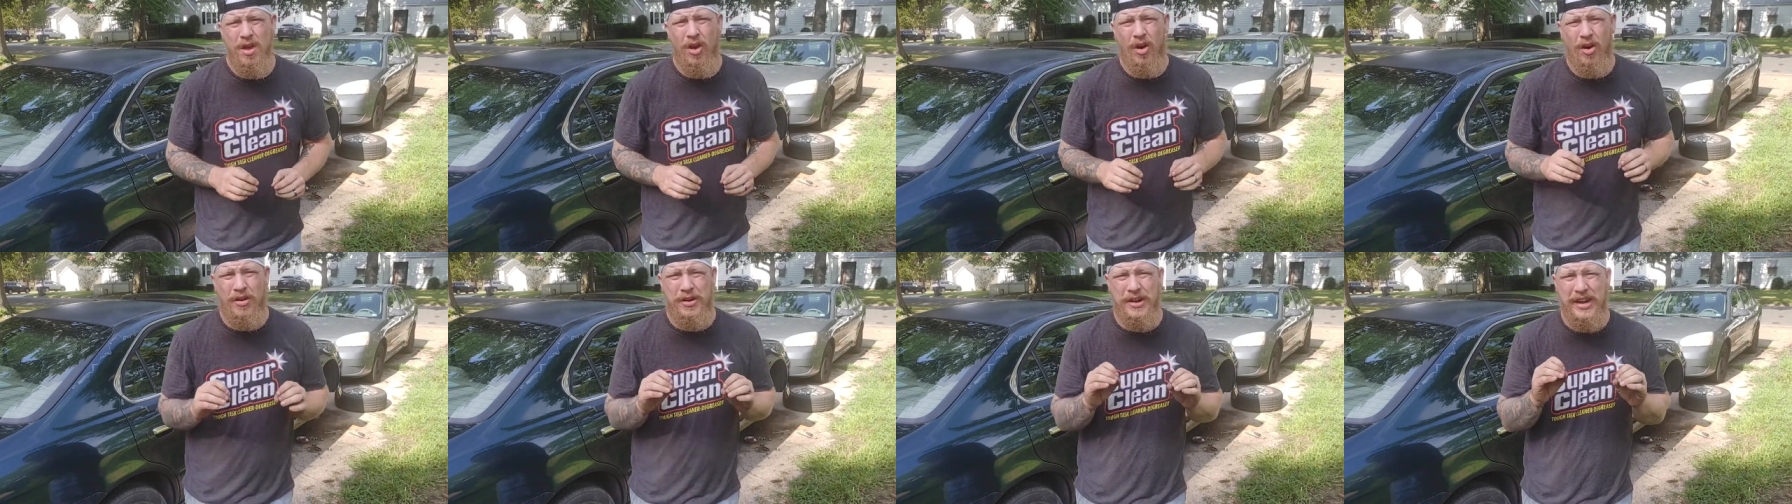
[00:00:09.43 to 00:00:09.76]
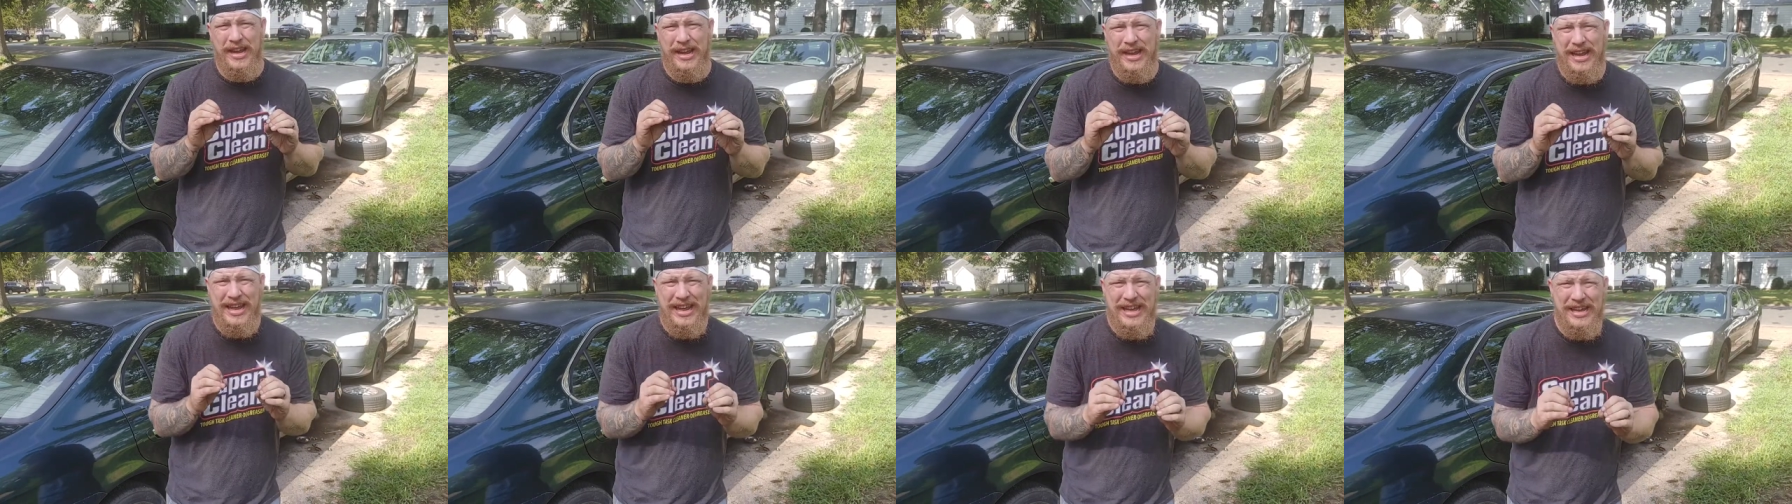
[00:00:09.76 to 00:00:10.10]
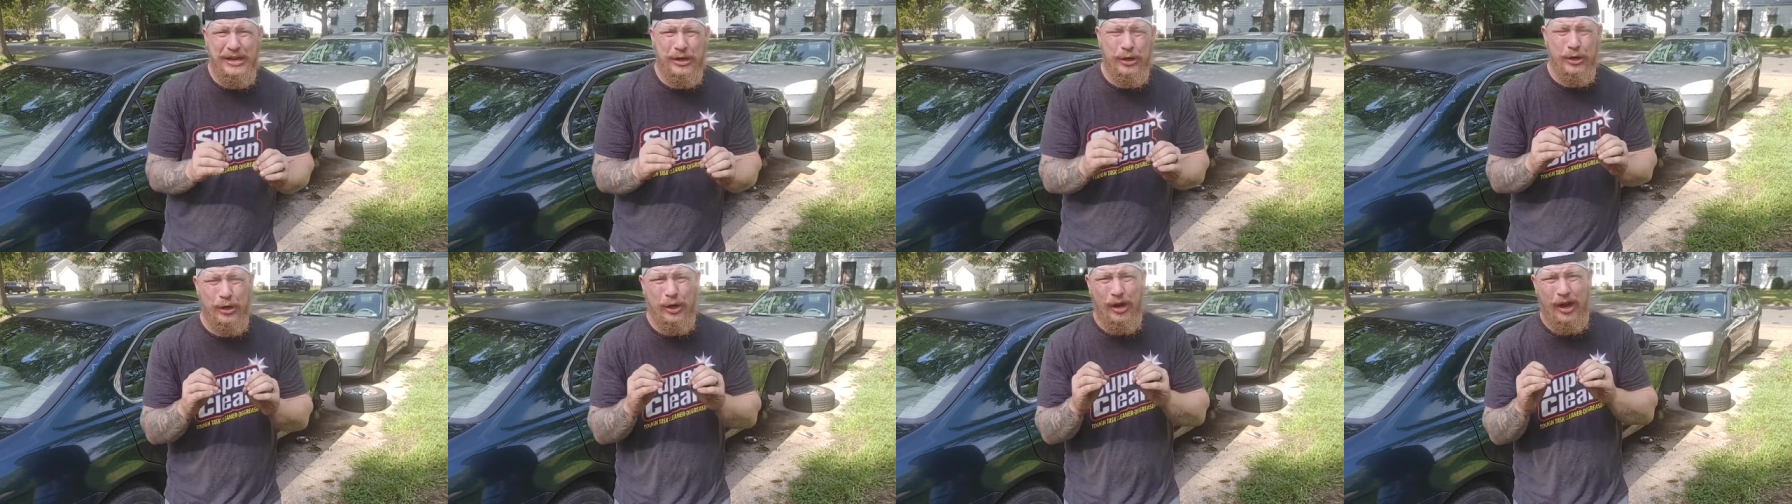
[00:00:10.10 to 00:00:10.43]
on an
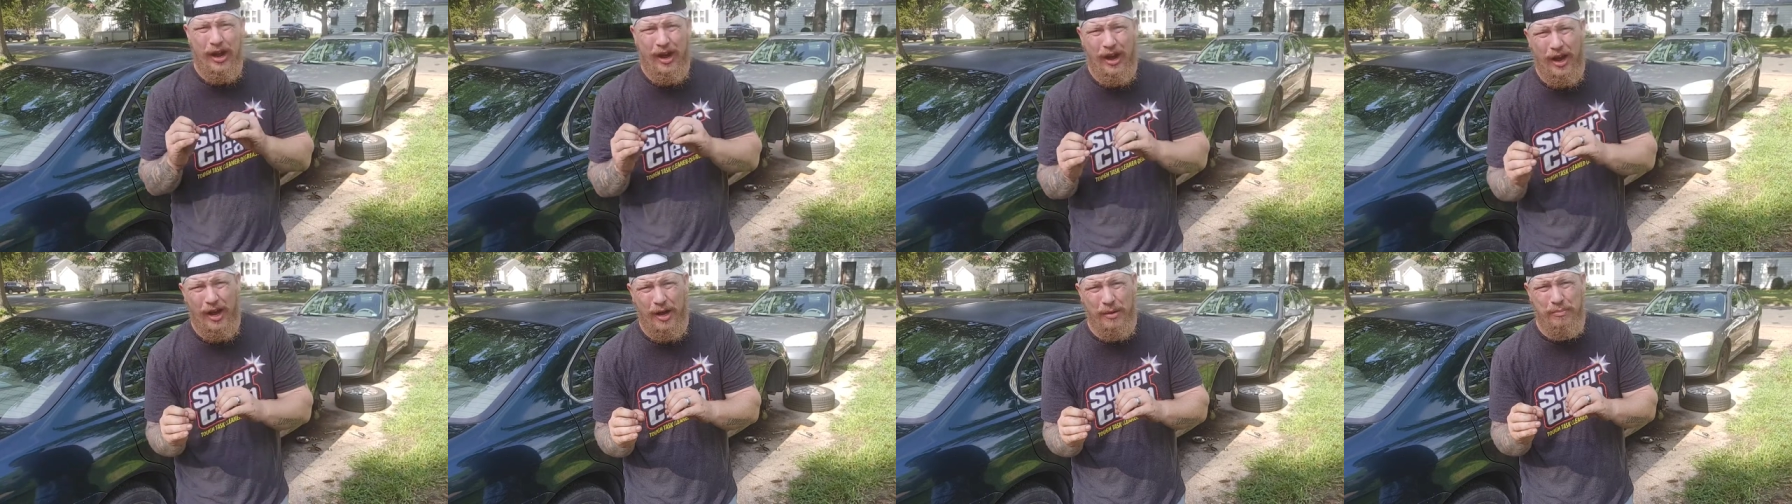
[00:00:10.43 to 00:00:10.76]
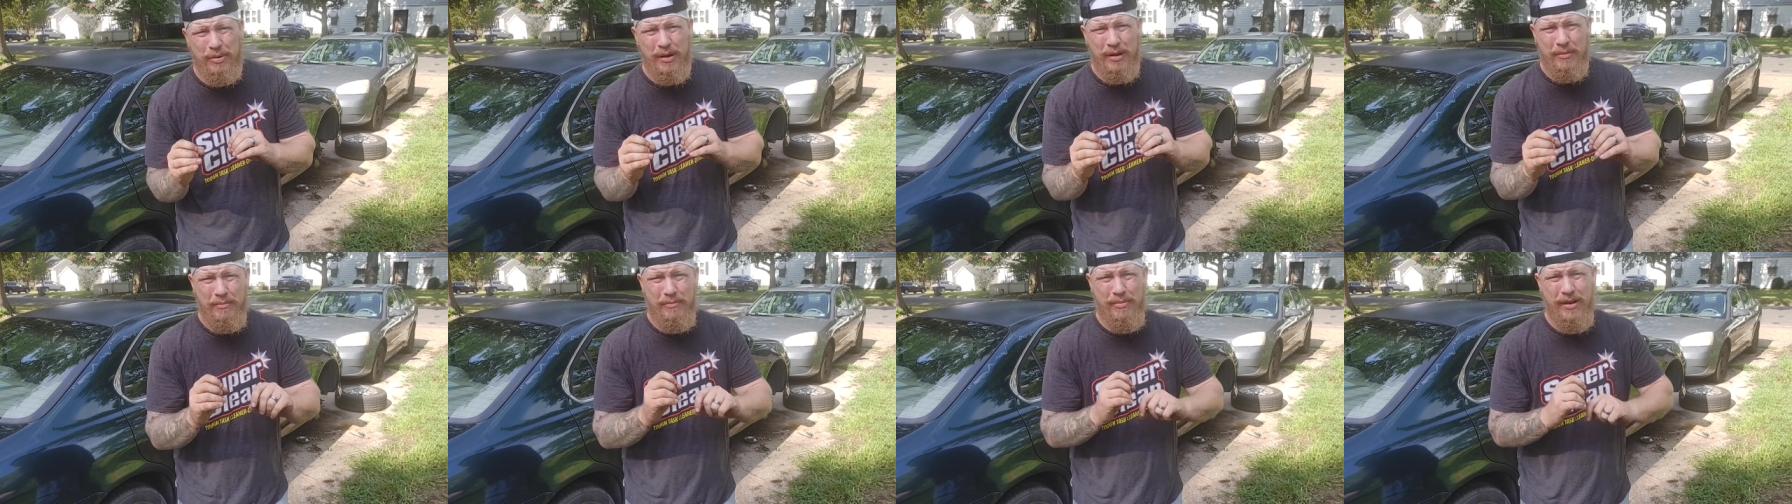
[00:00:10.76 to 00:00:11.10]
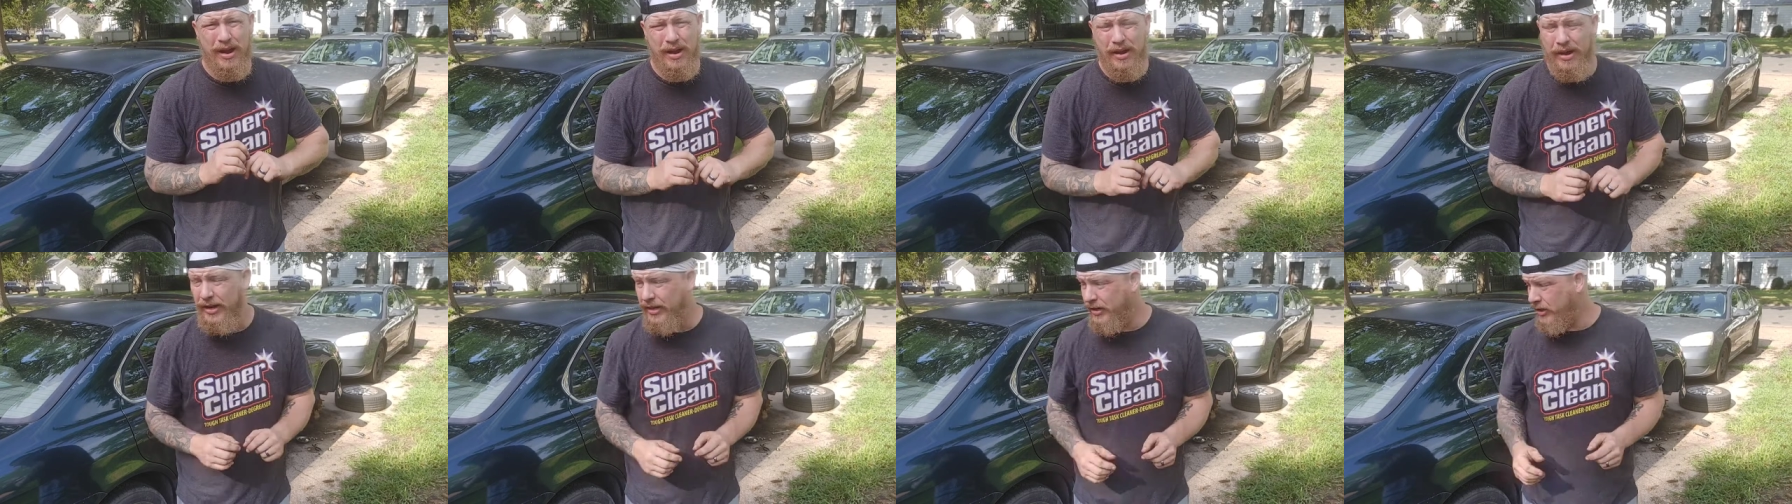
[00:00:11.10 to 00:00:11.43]
inner hub
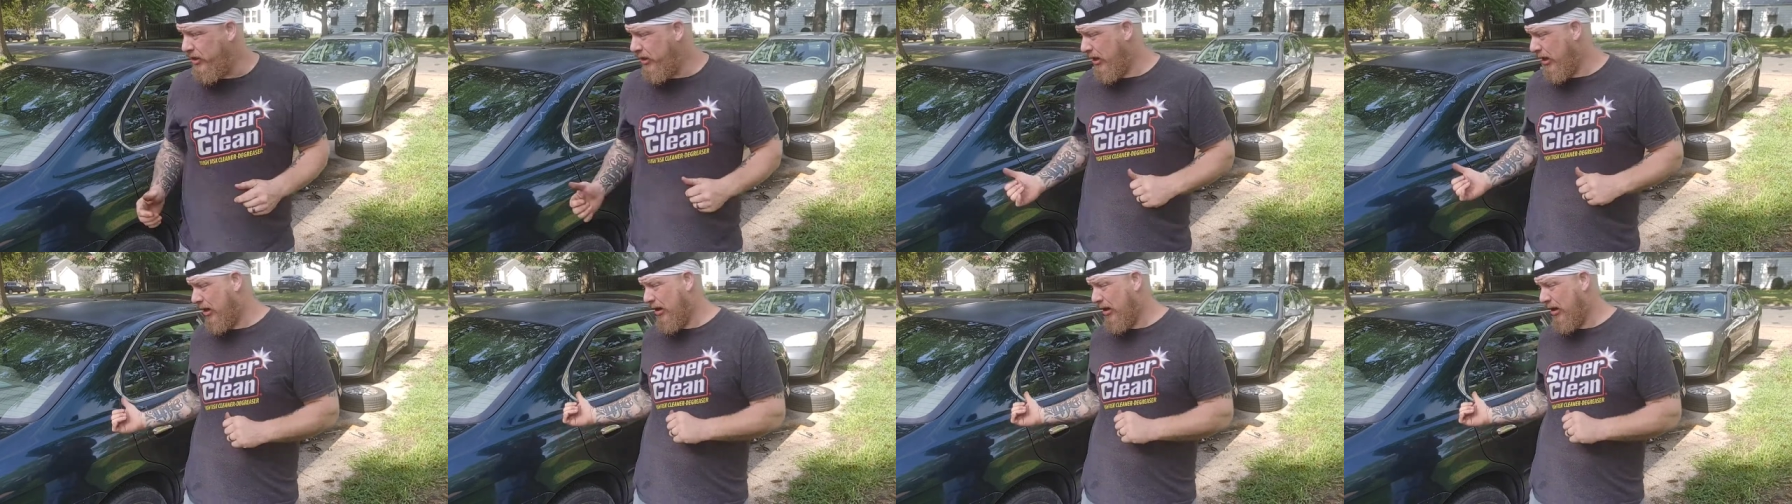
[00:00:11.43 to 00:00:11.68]
bearing